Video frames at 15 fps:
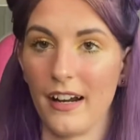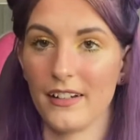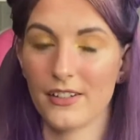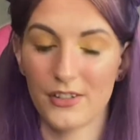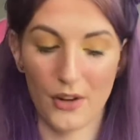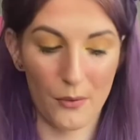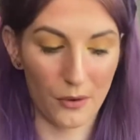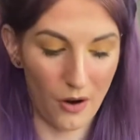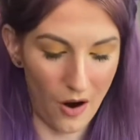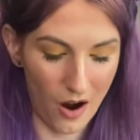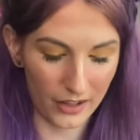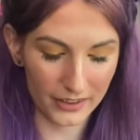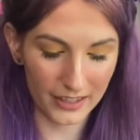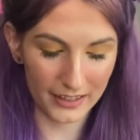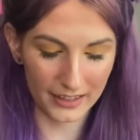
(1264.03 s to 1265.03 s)
so we're
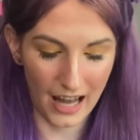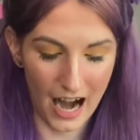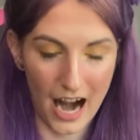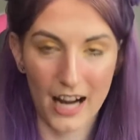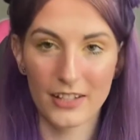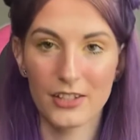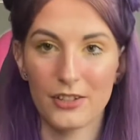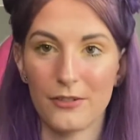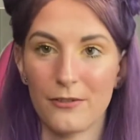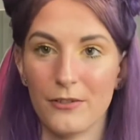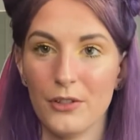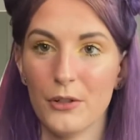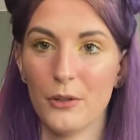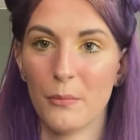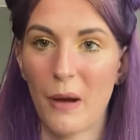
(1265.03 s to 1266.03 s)
on the last
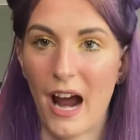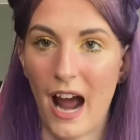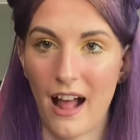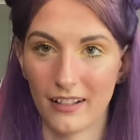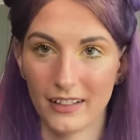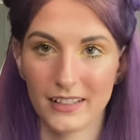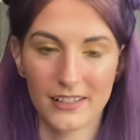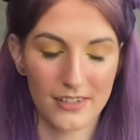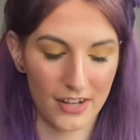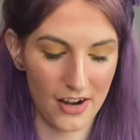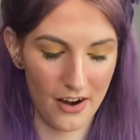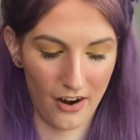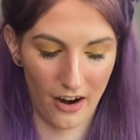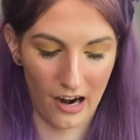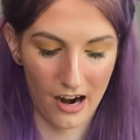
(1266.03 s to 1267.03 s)
few palettes
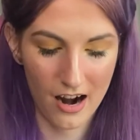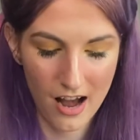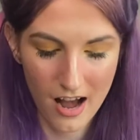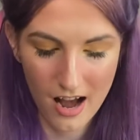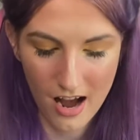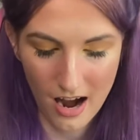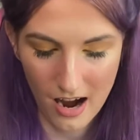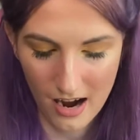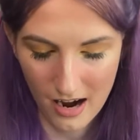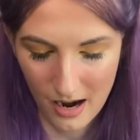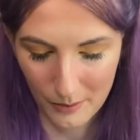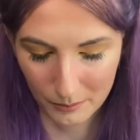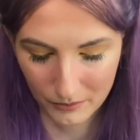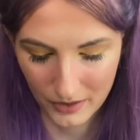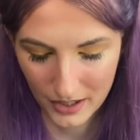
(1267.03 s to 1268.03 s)
here.
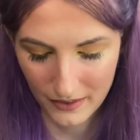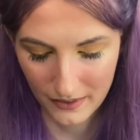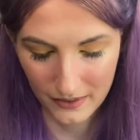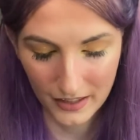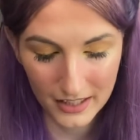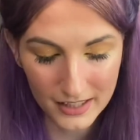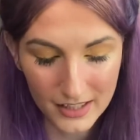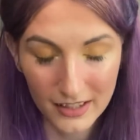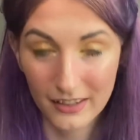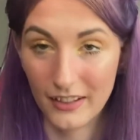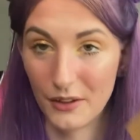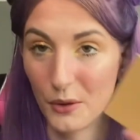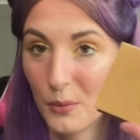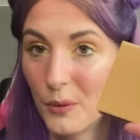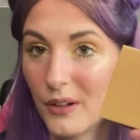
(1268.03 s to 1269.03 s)
This
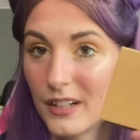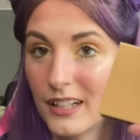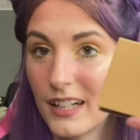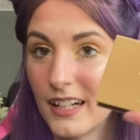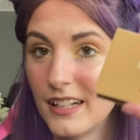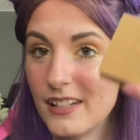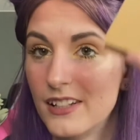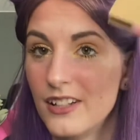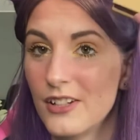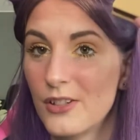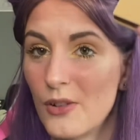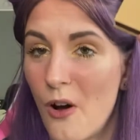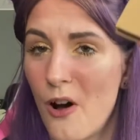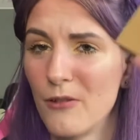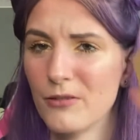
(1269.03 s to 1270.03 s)
little one is the
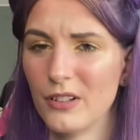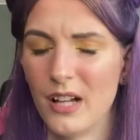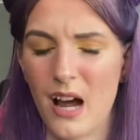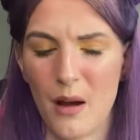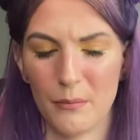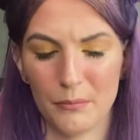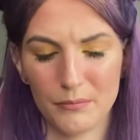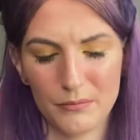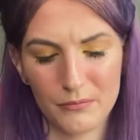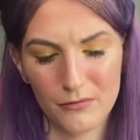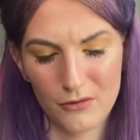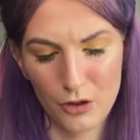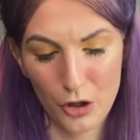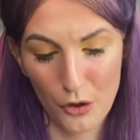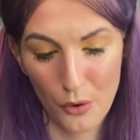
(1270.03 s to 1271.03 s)
Soft Glam
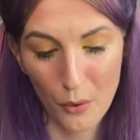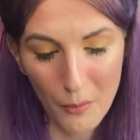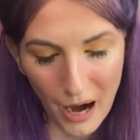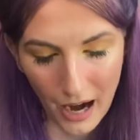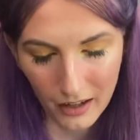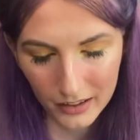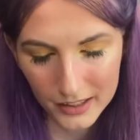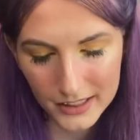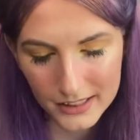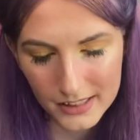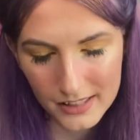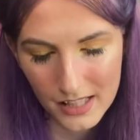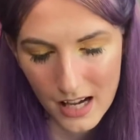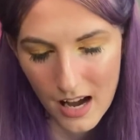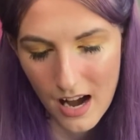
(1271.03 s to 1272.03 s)
2
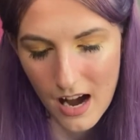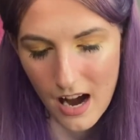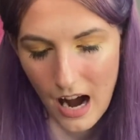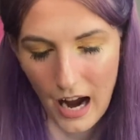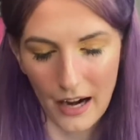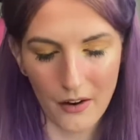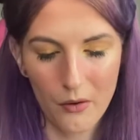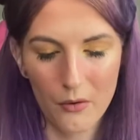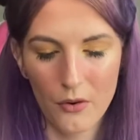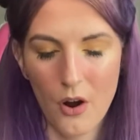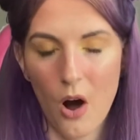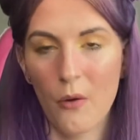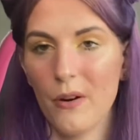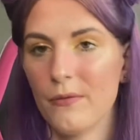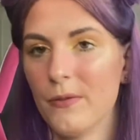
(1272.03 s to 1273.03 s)
palette. I don't
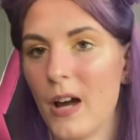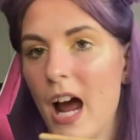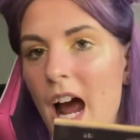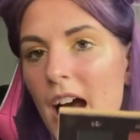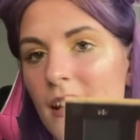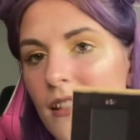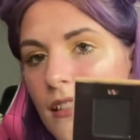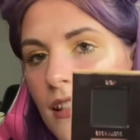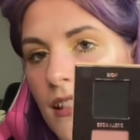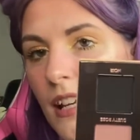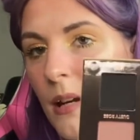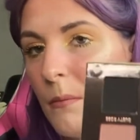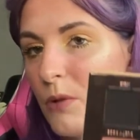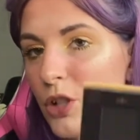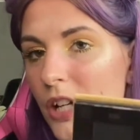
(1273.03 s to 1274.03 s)
know if it has the
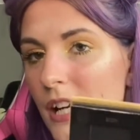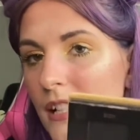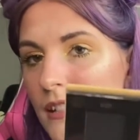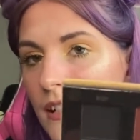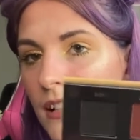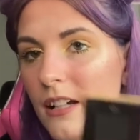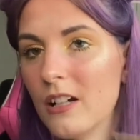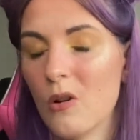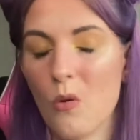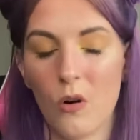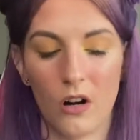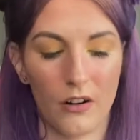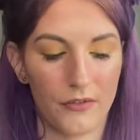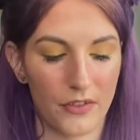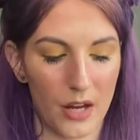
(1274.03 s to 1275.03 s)
same shades in it
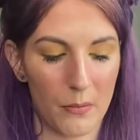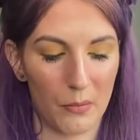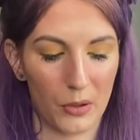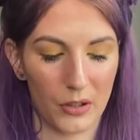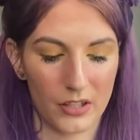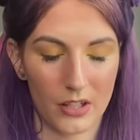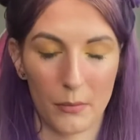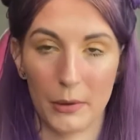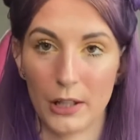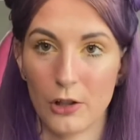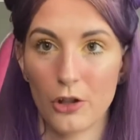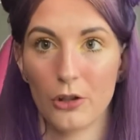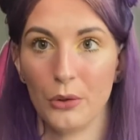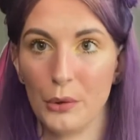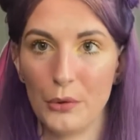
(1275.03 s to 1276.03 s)
or if they put some
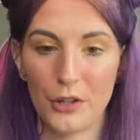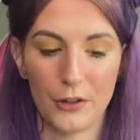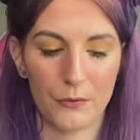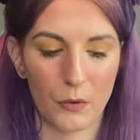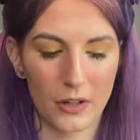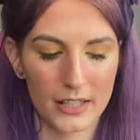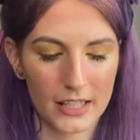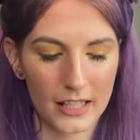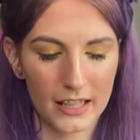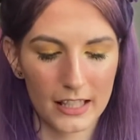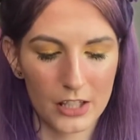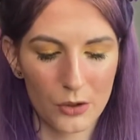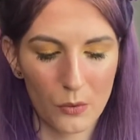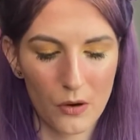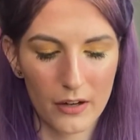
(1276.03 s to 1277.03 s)
exclusive ones in
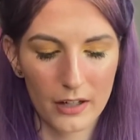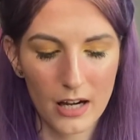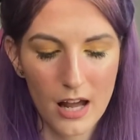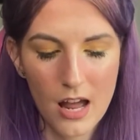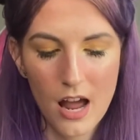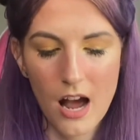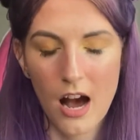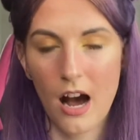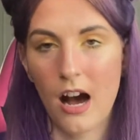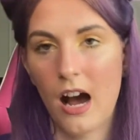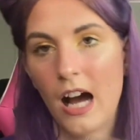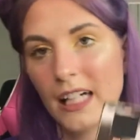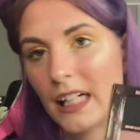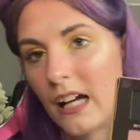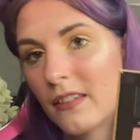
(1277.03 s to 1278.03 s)
this one.
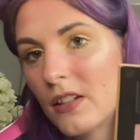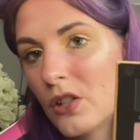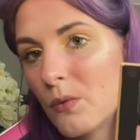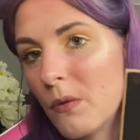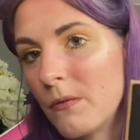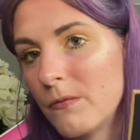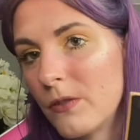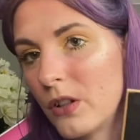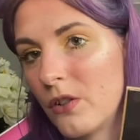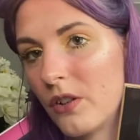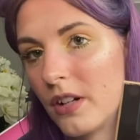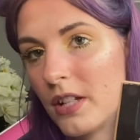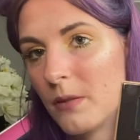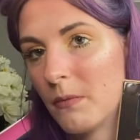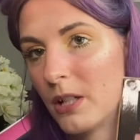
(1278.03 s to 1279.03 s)
I got this one for
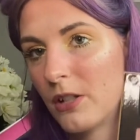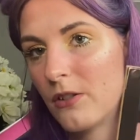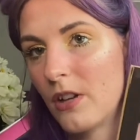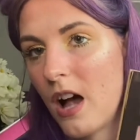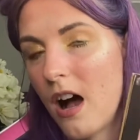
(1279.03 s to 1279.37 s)
Christmas